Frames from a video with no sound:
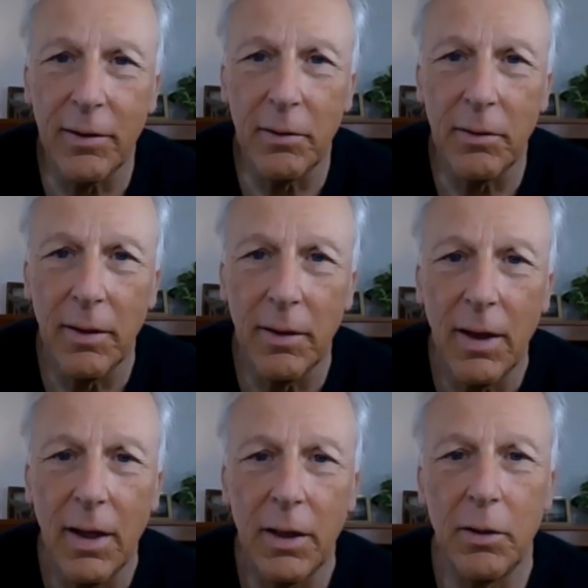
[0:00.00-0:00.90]
you,
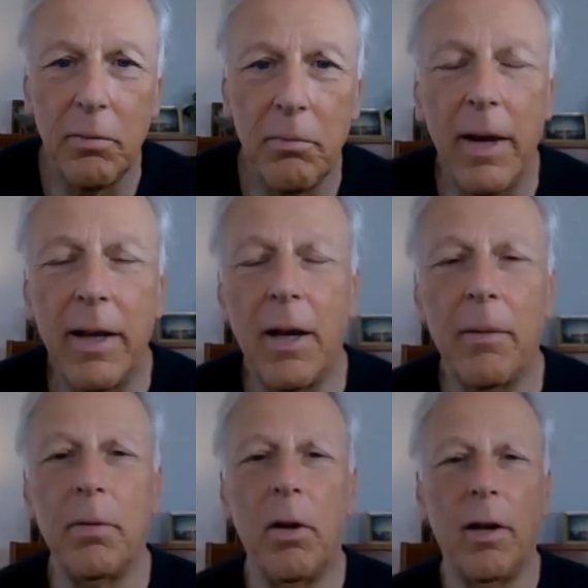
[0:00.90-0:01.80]
you've made
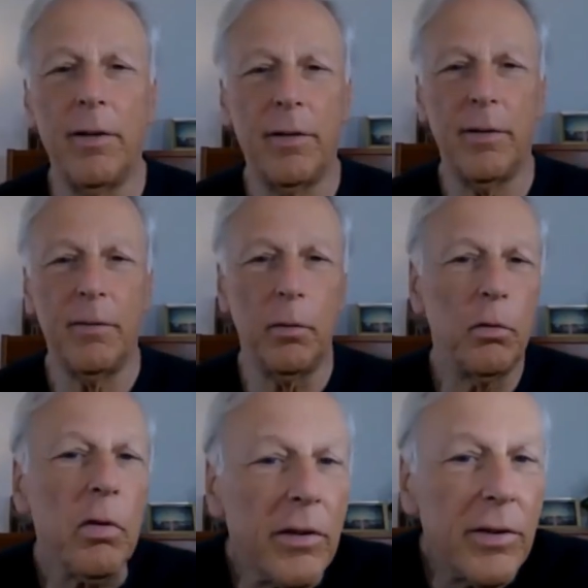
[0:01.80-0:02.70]
up laws of
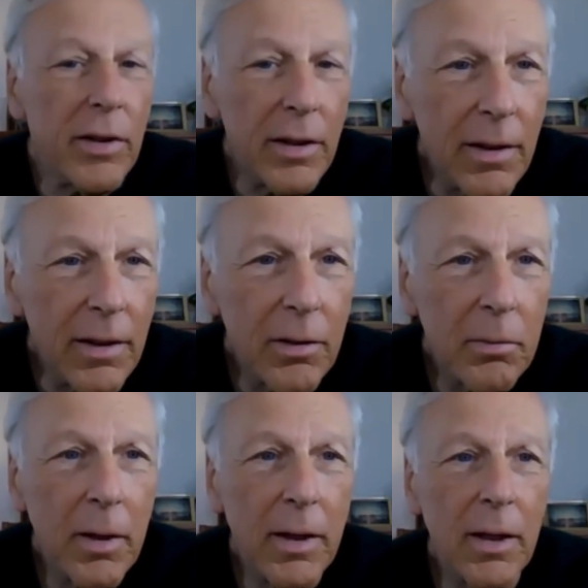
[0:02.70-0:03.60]
nutrition, you've
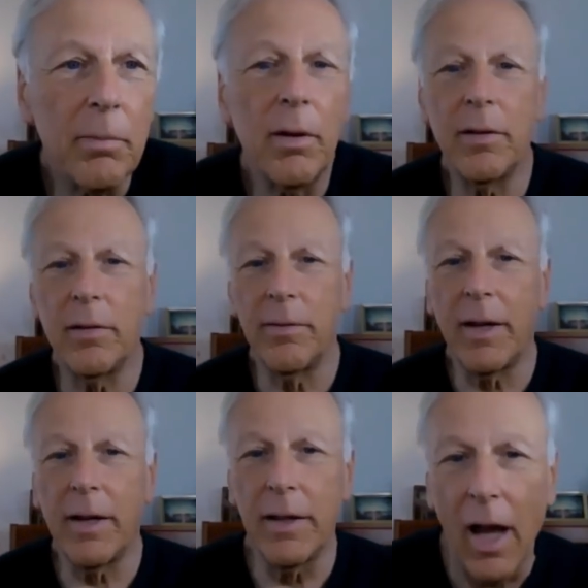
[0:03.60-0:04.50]
made up laws of
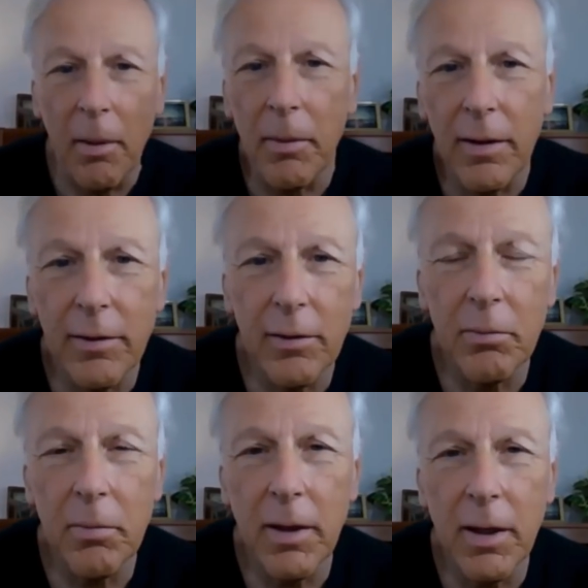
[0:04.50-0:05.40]
economics,
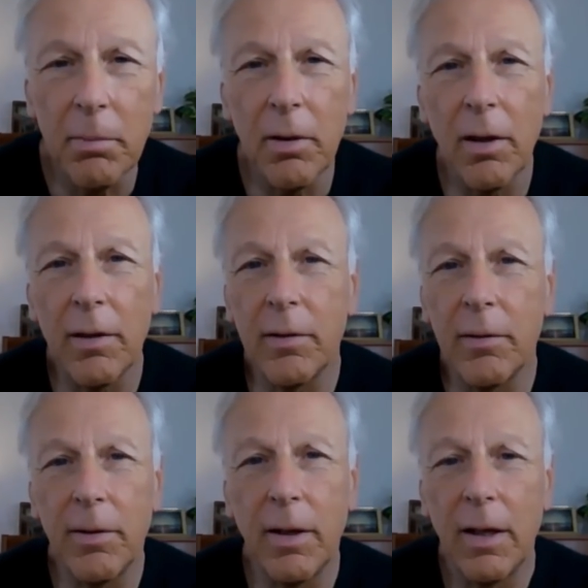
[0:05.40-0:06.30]
you've made up laws
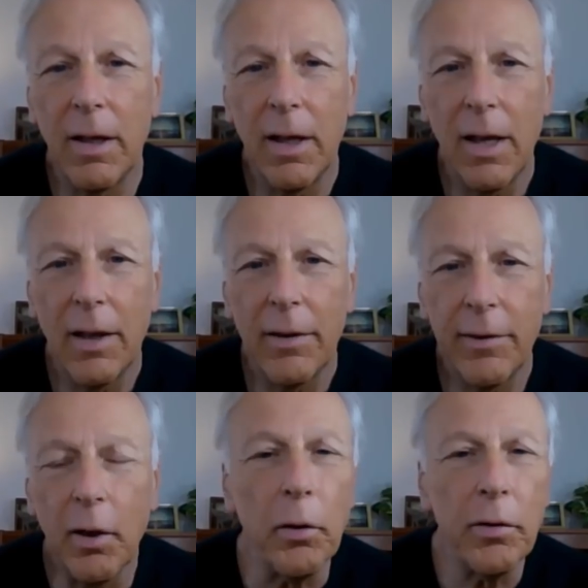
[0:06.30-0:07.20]
of
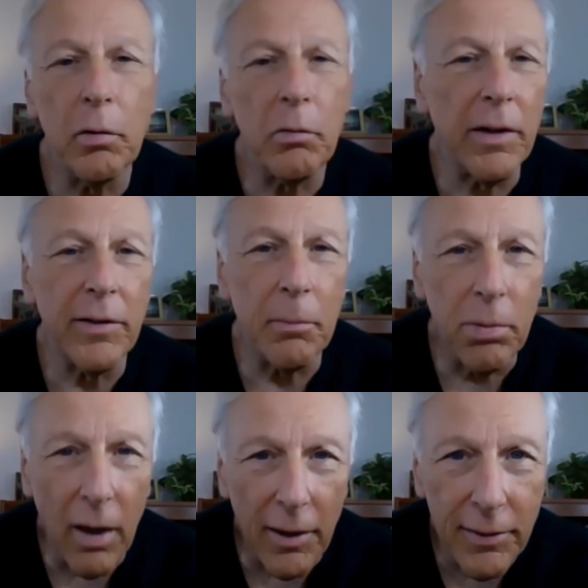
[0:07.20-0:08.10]
social
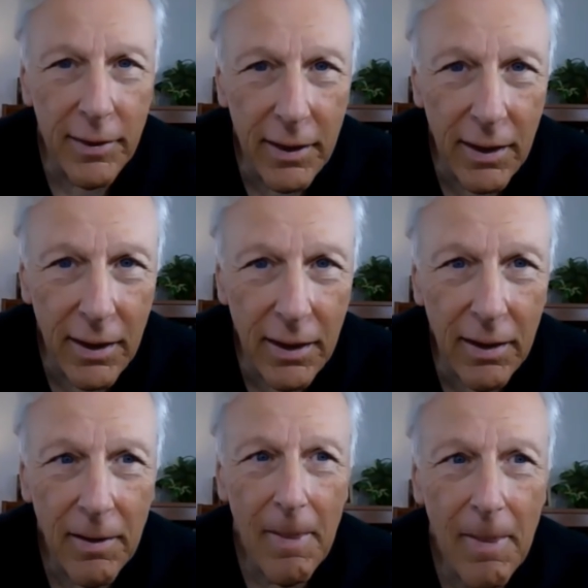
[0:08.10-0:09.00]
reciprocity,